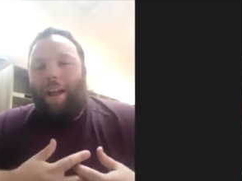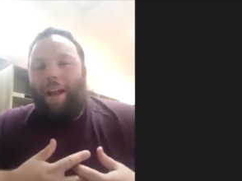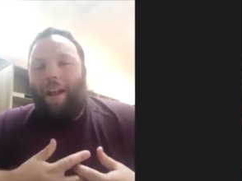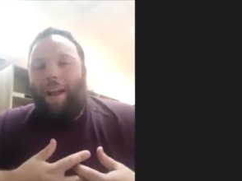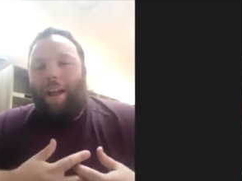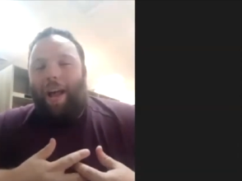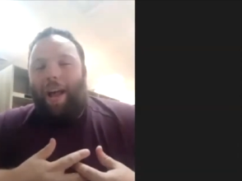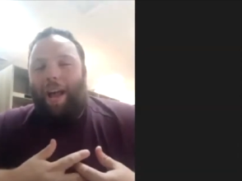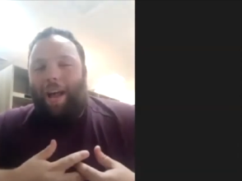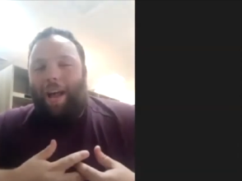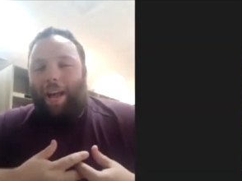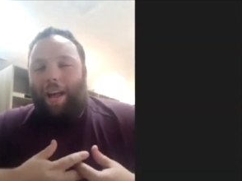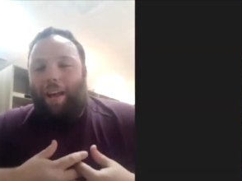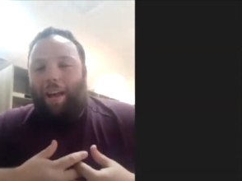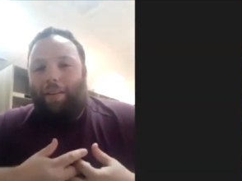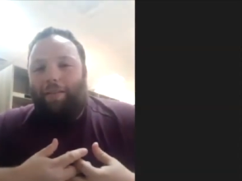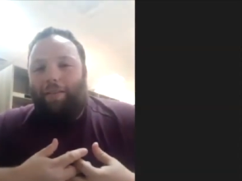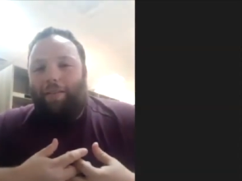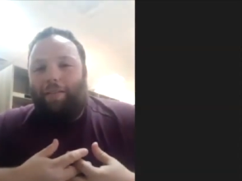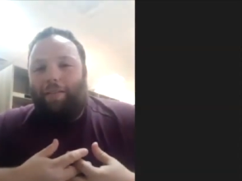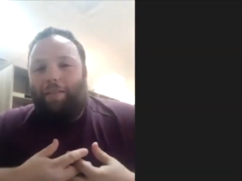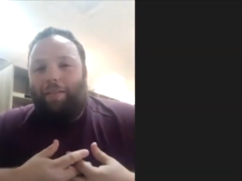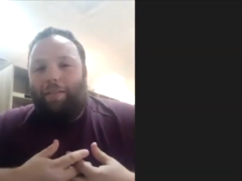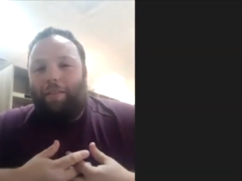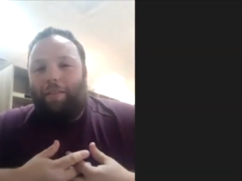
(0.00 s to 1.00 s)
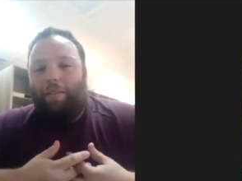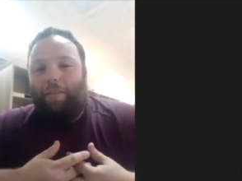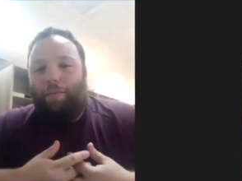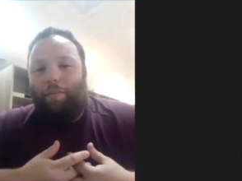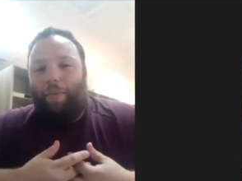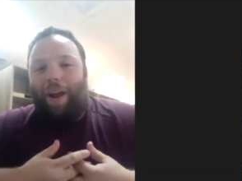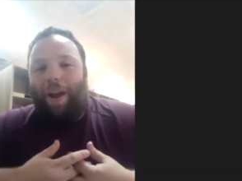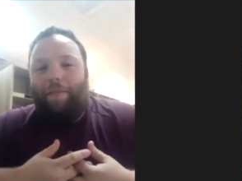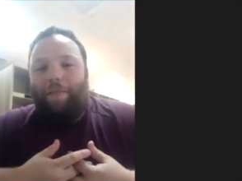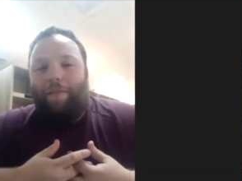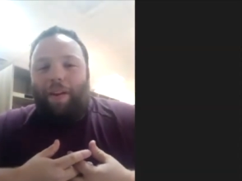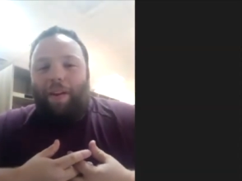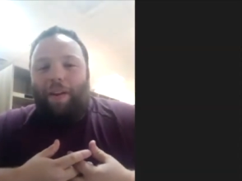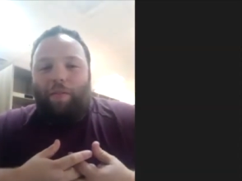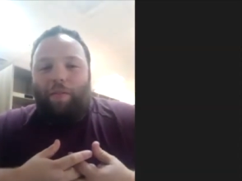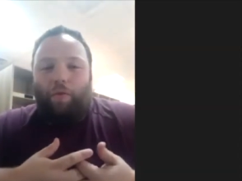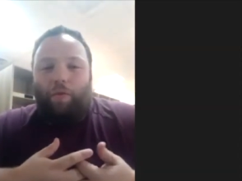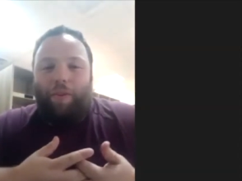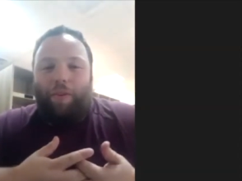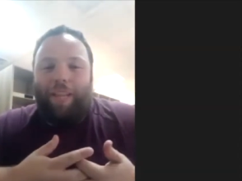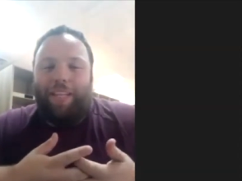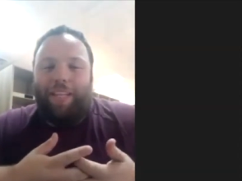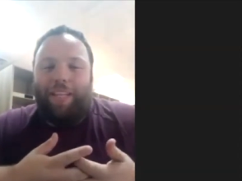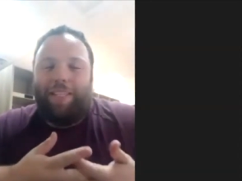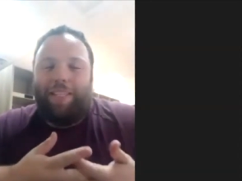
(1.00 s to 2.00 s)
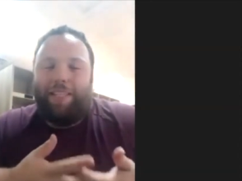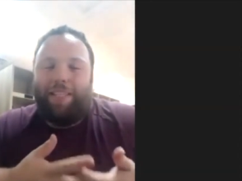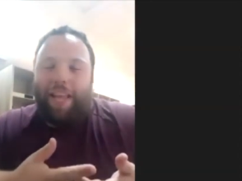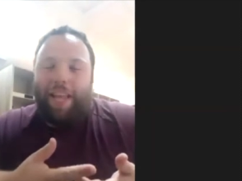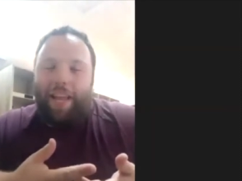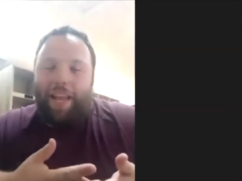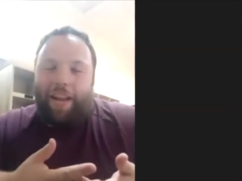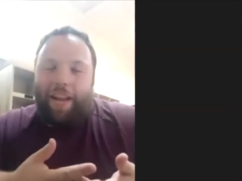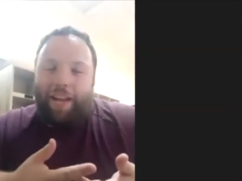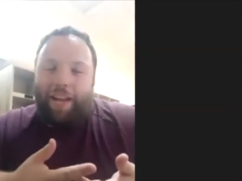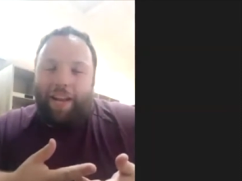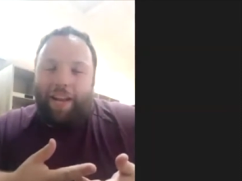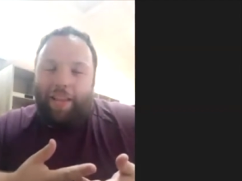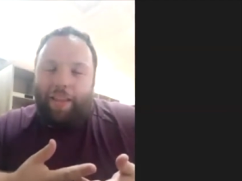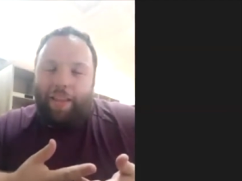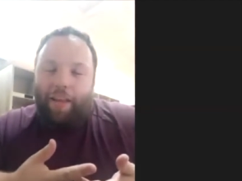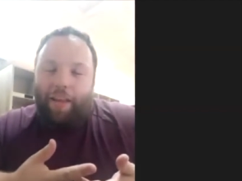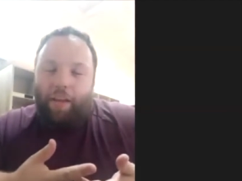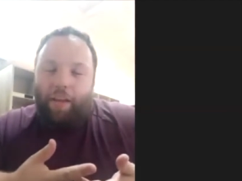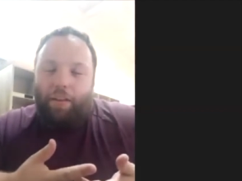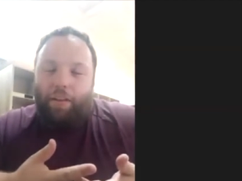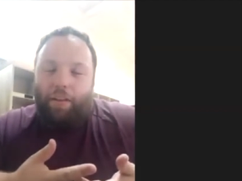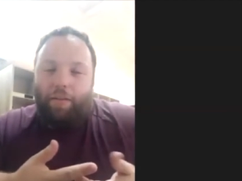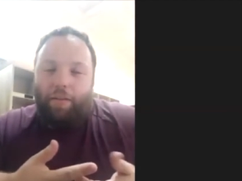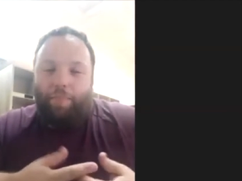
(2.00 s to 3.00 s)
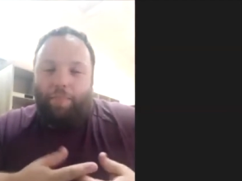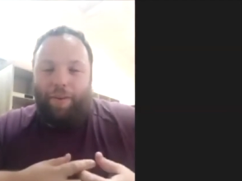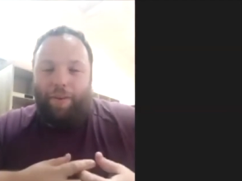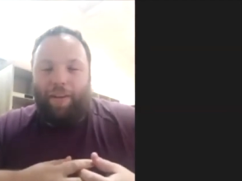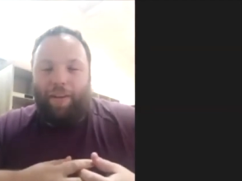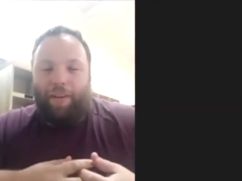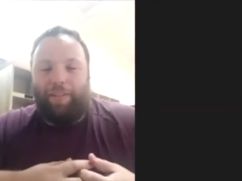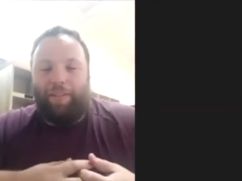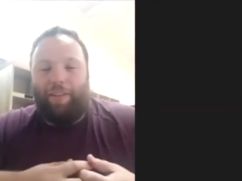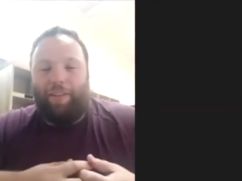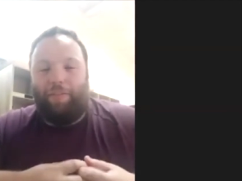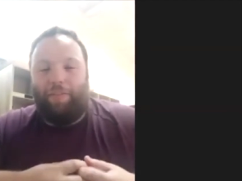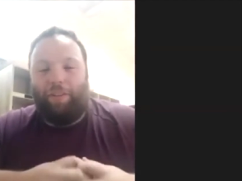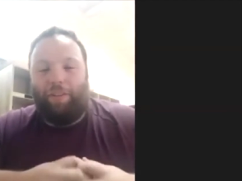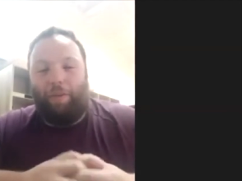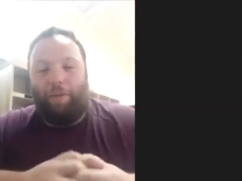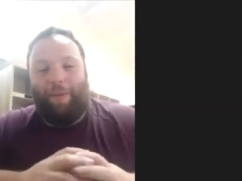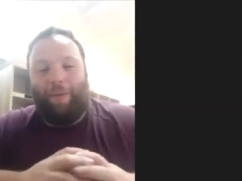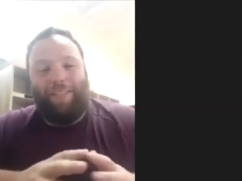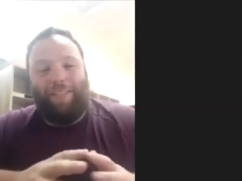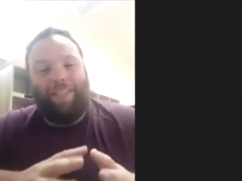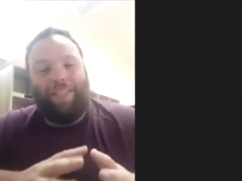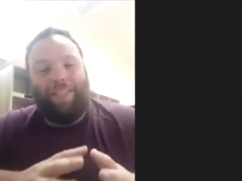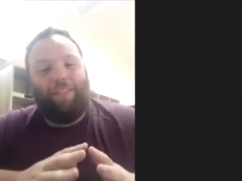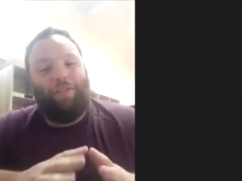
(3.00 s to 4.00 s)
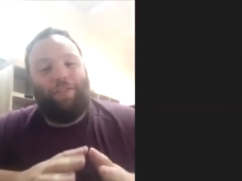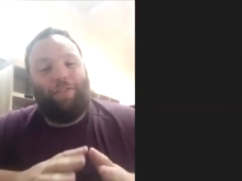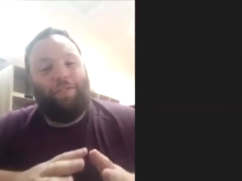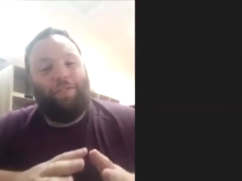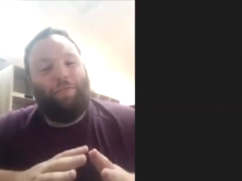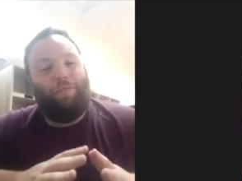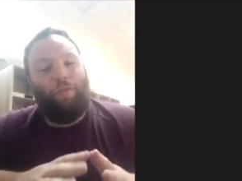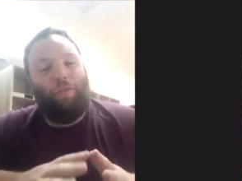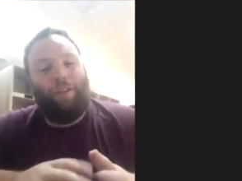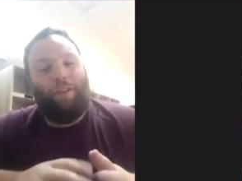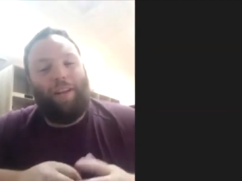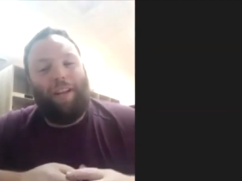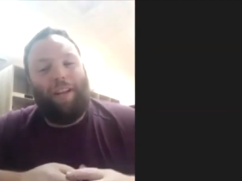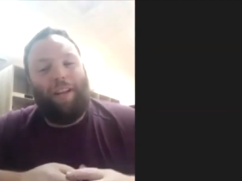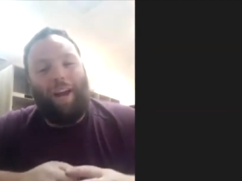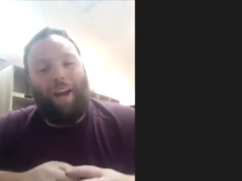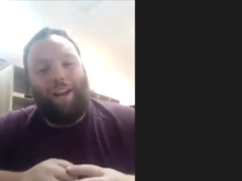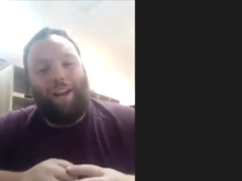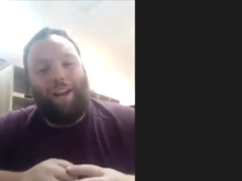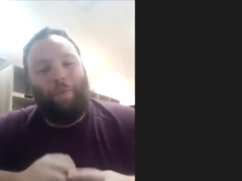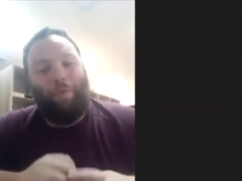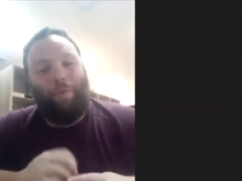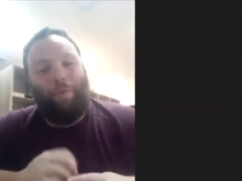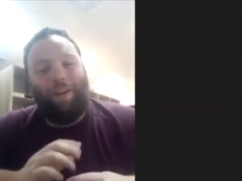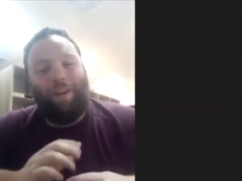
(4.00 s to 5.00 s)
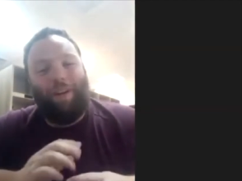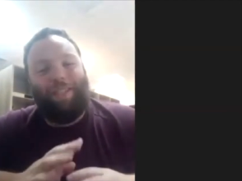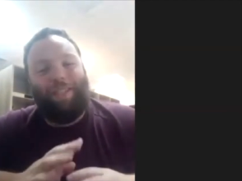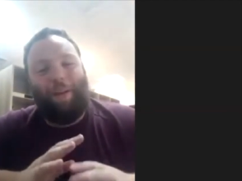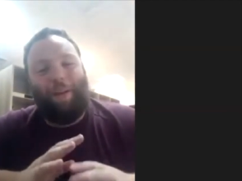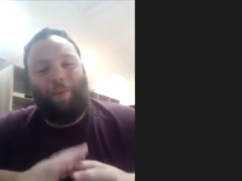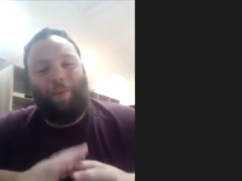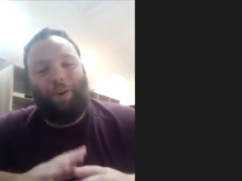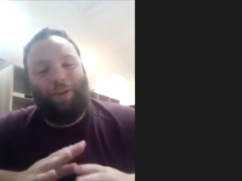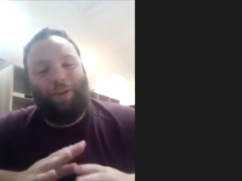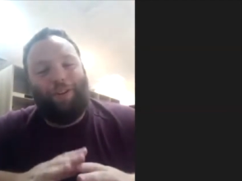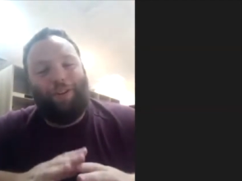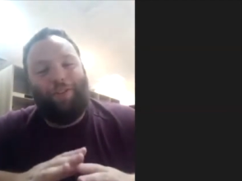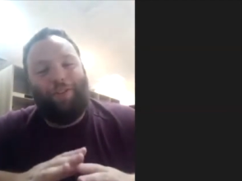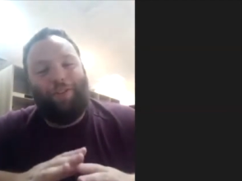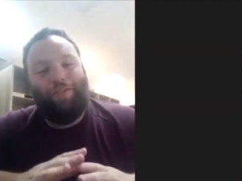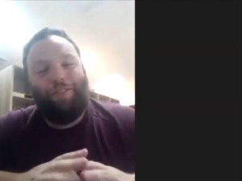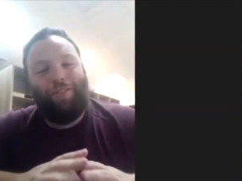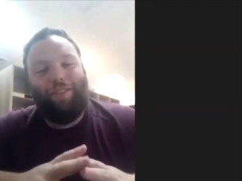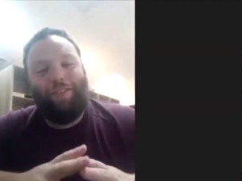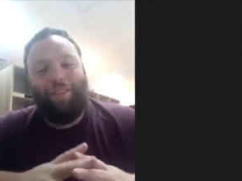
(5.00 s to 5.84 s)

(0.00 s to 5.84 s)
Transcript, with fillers: and but I've never really said anything because I was all my sister's for it. I didn't want to step on her toes.